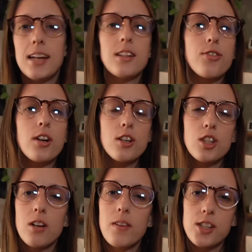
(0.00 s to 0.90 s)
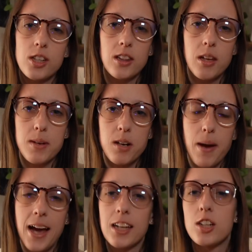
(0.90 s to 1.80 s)
And the 3rd generation limited
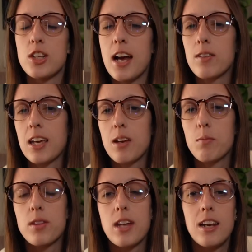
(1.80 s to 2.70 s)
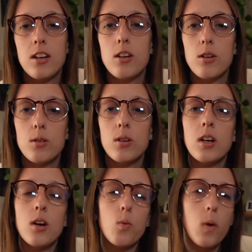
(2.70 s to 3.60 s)
package now came with a new
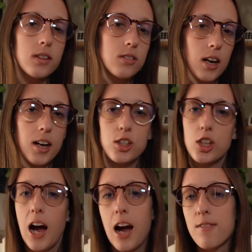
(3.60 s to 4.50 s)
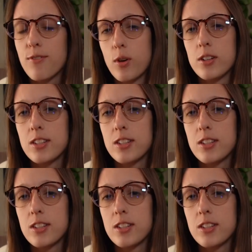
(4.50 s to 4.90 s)
one-touch high-force